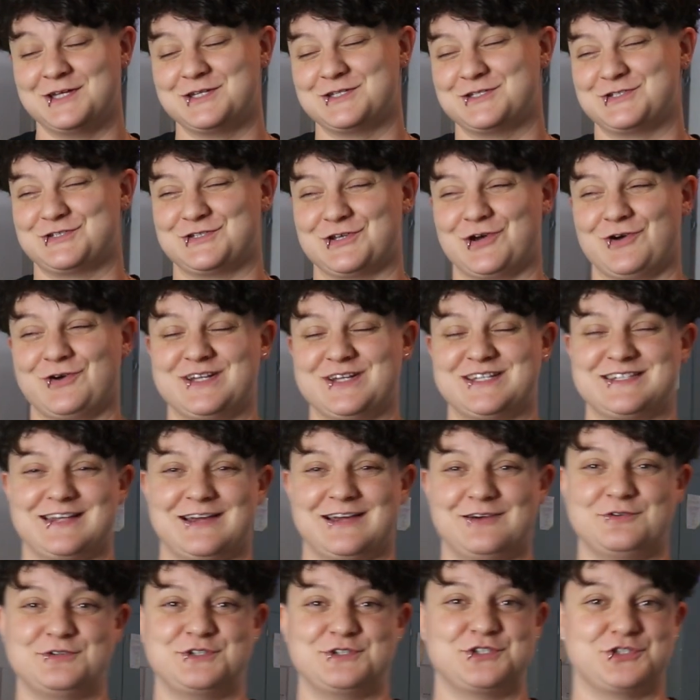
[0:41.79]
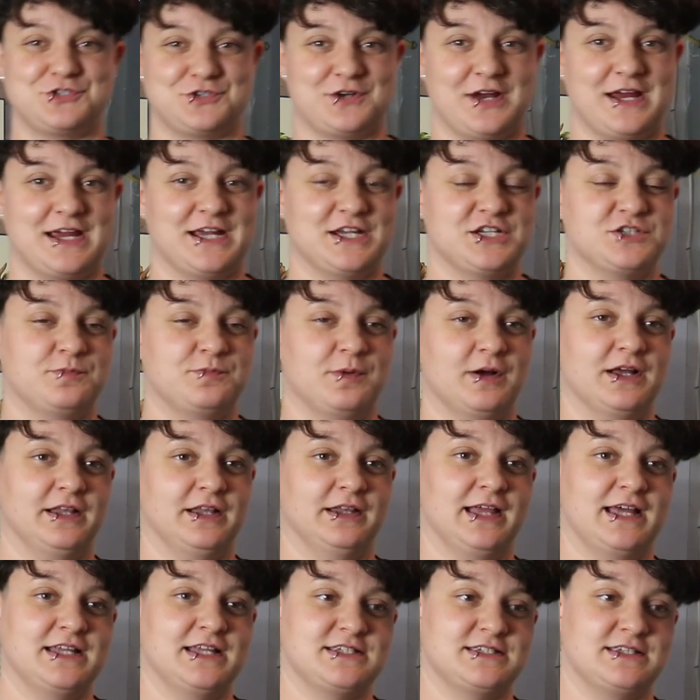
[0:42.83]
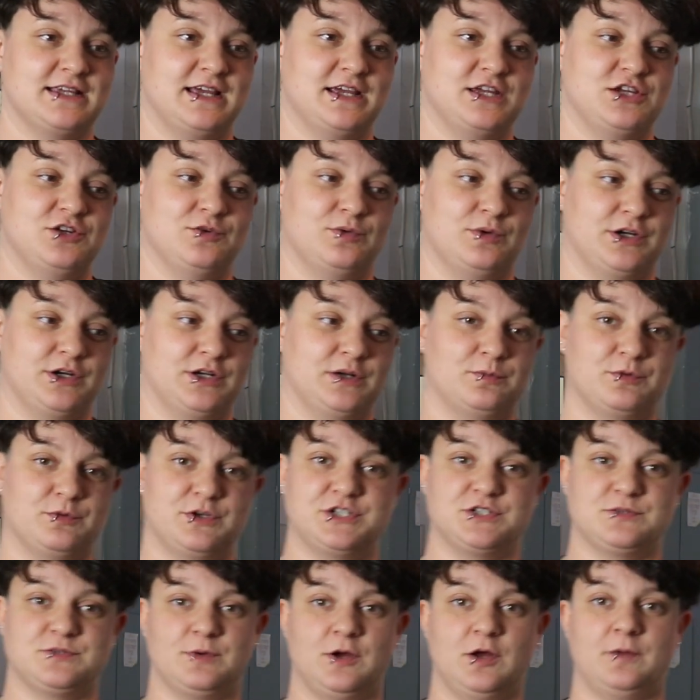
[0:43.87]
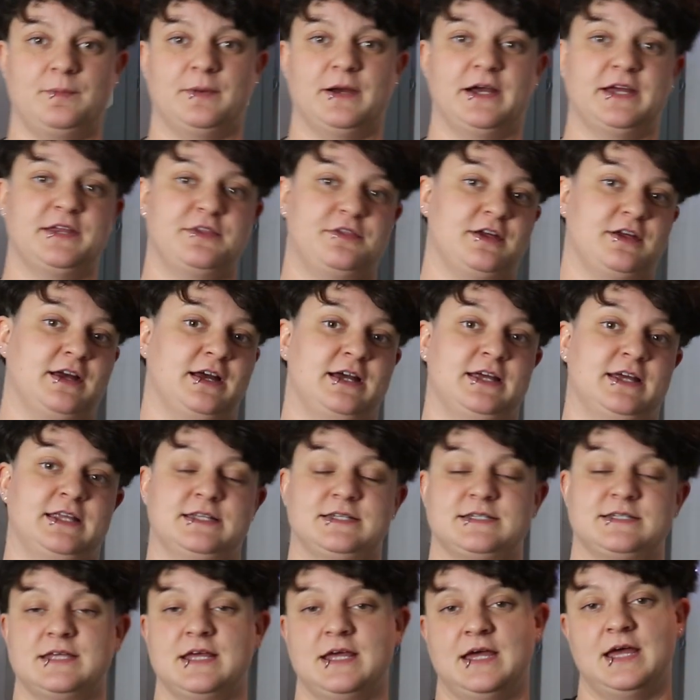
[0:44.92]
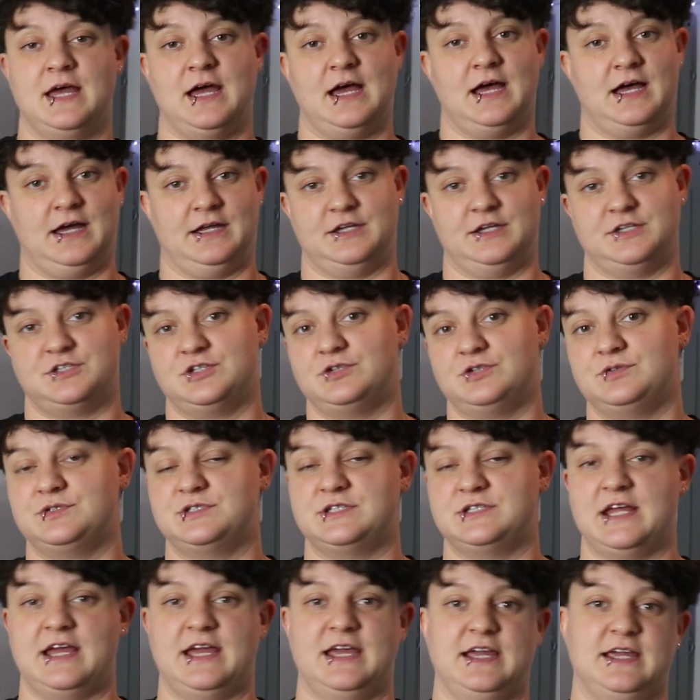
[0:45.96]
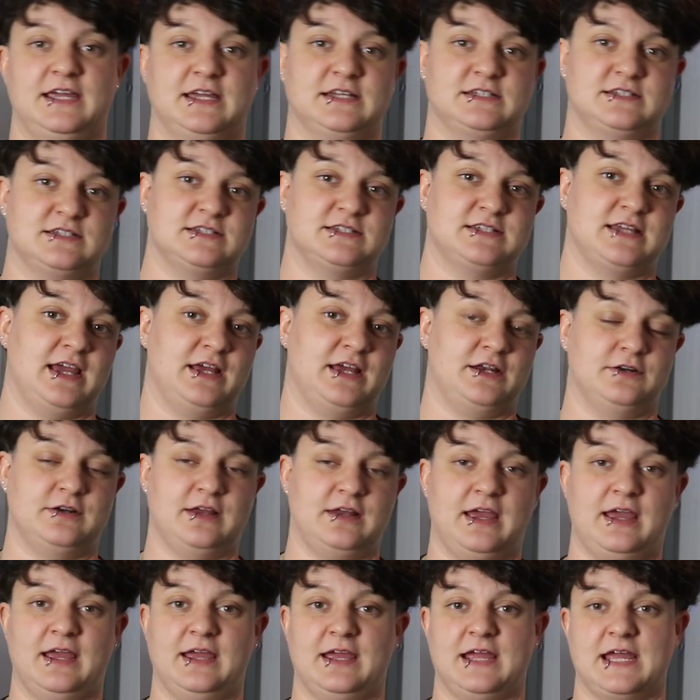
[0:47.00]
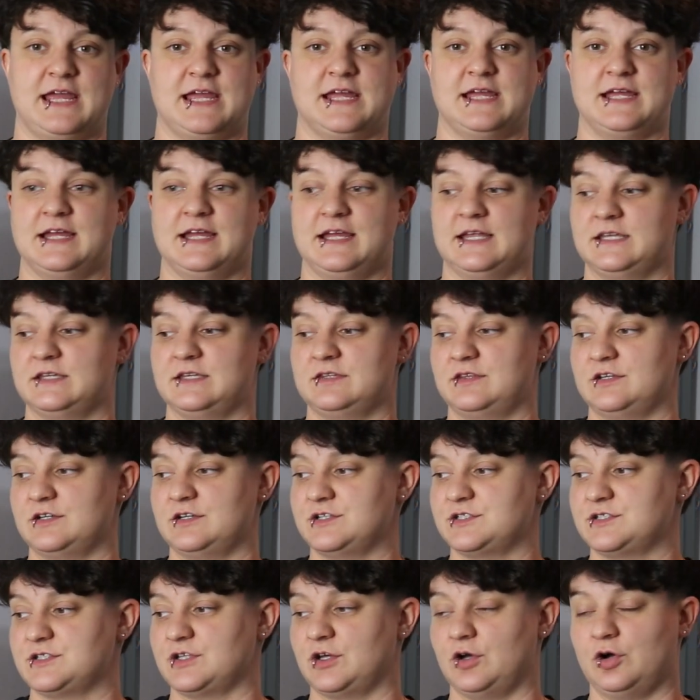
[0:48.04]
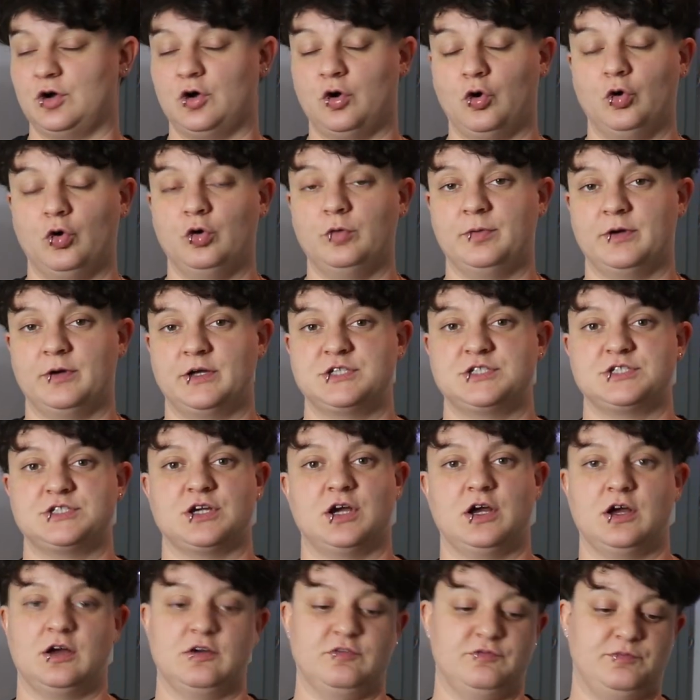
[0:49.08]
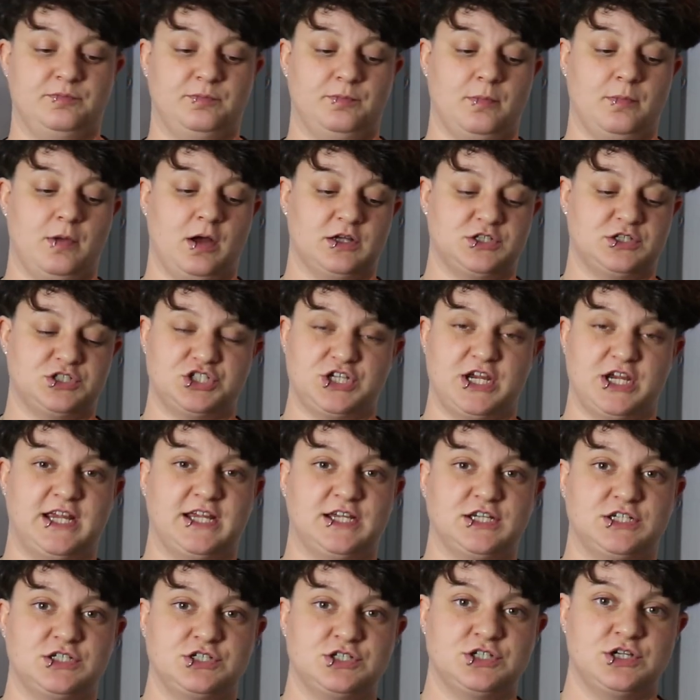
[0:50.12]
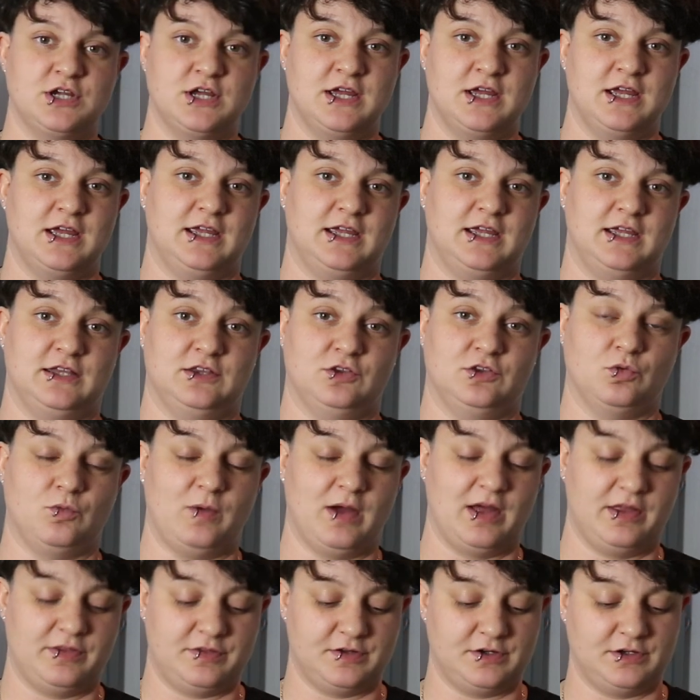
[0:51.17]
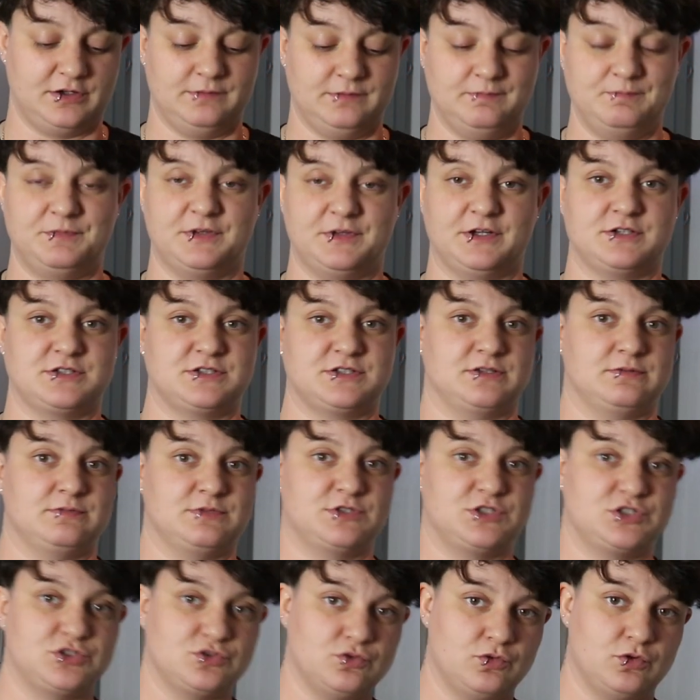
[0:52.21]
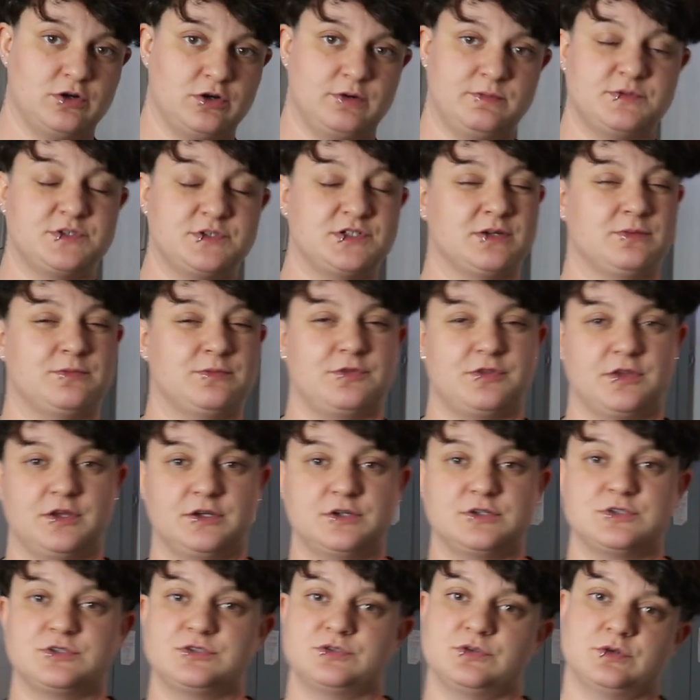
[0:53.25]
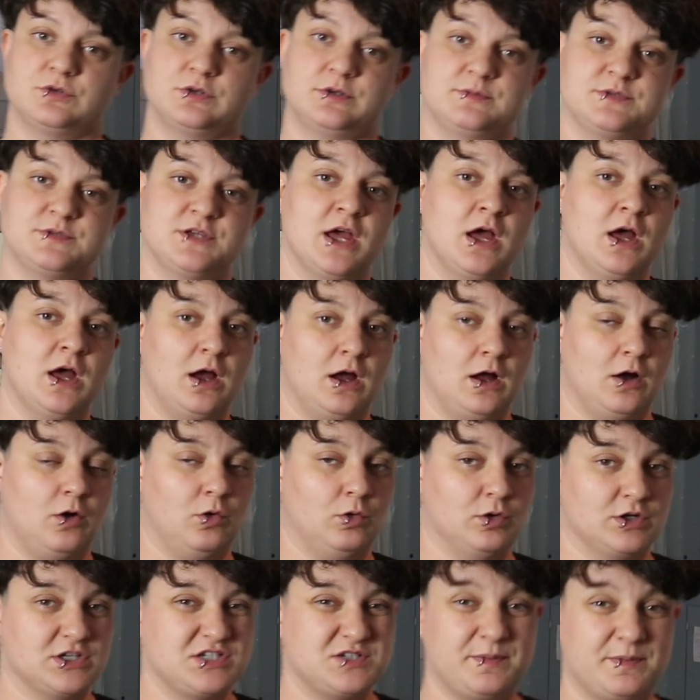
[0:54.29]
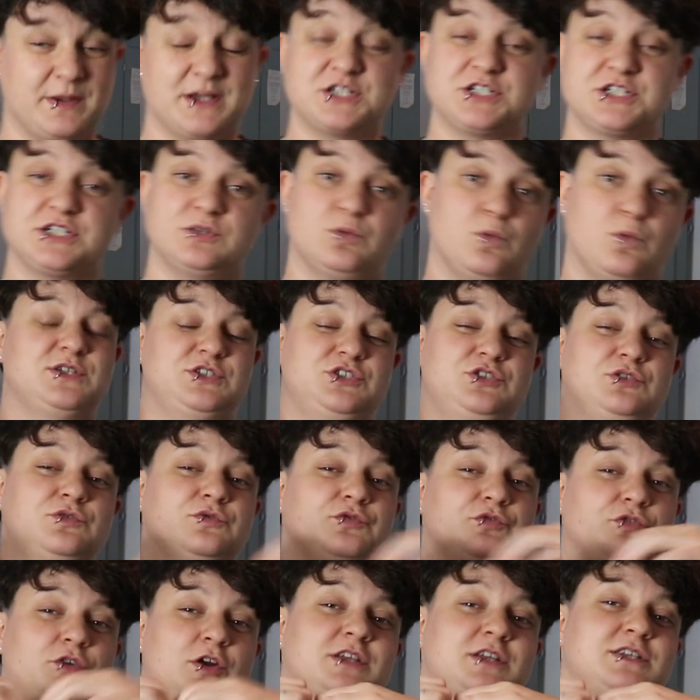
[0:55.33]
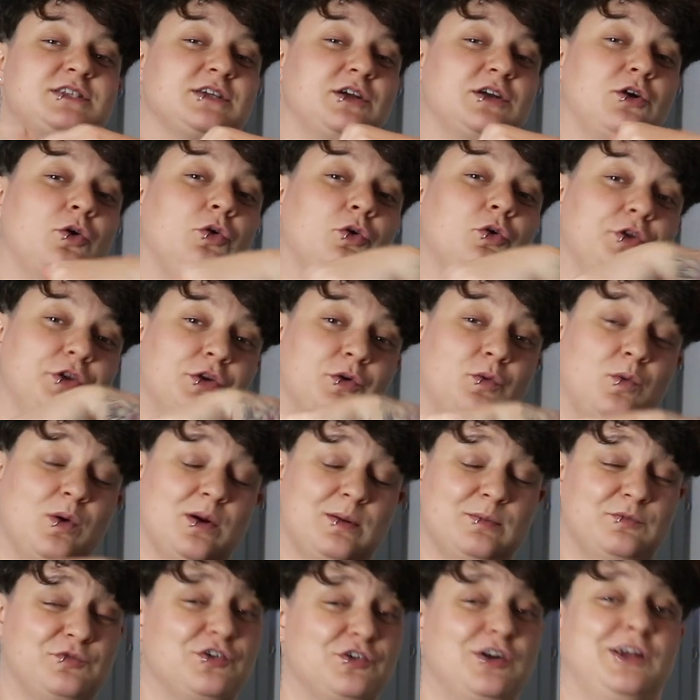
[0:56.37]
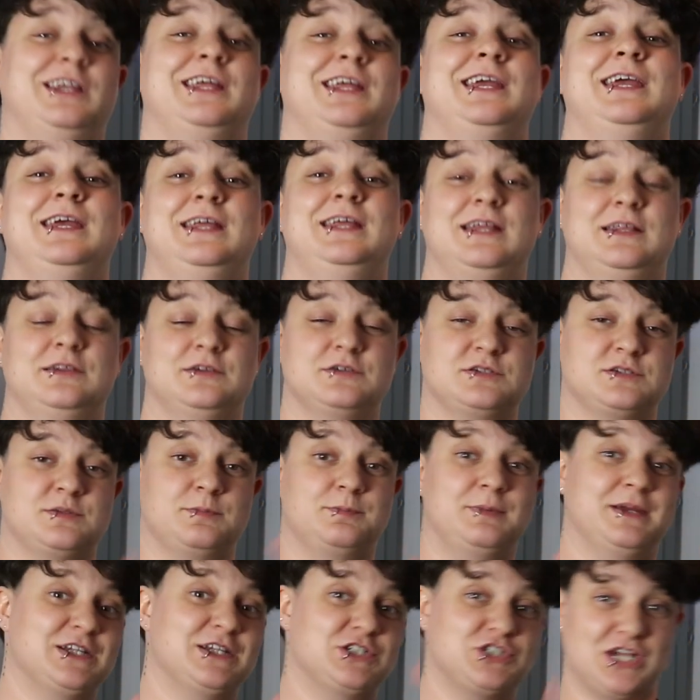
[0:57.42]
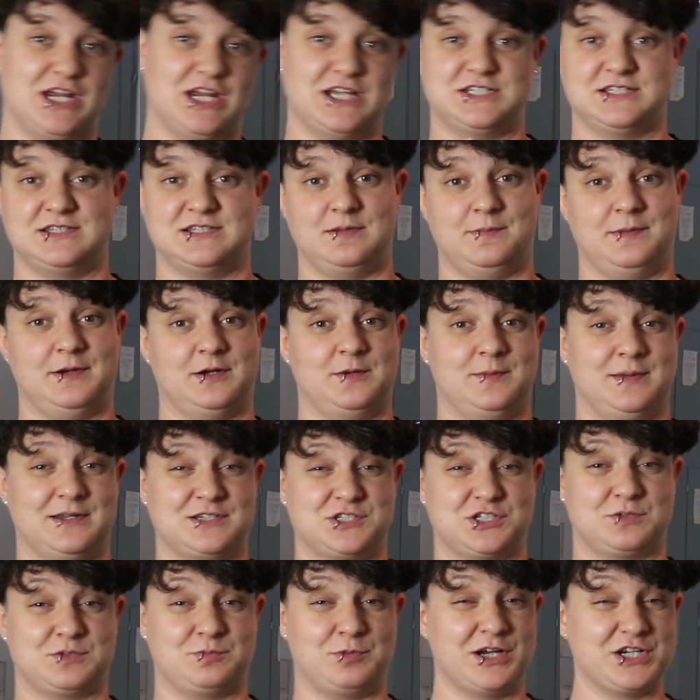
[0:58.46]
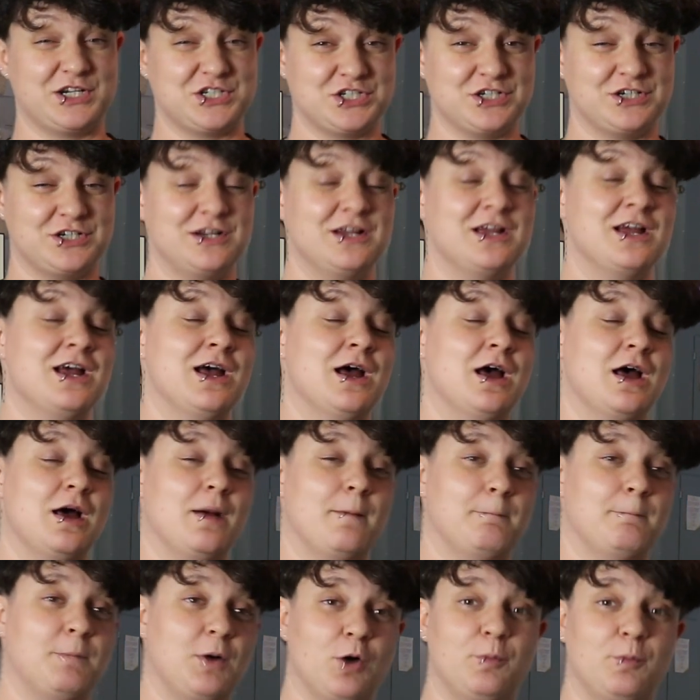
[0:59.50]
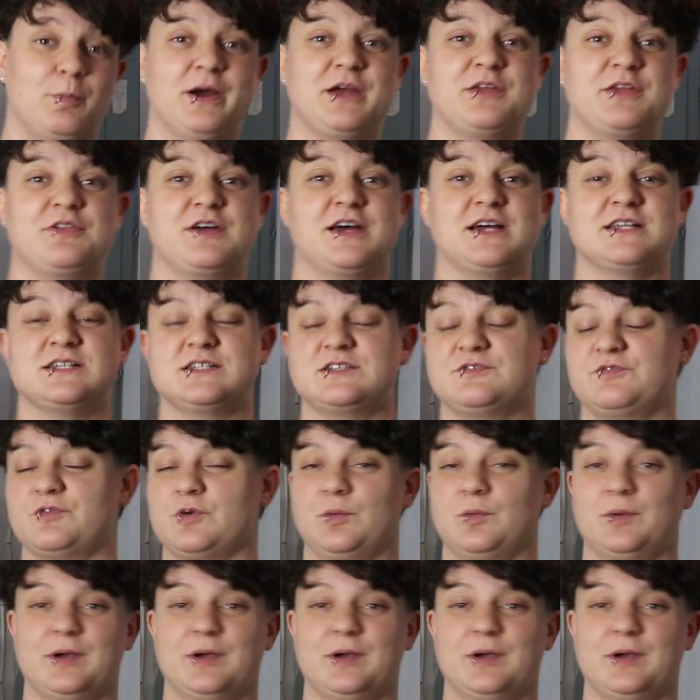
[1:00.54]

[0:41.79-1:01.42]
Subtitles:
So it sounds strange, but let's say you were going to breed your ball pythons on a Tuesday, it's a Saturday, and there's a whole bunch of a change in the weather. There's some storms, some thunderstorms, or especially when two fronts, a cold and a warm front, hit and there's a big change in the barometric pressure. Ball pythons, for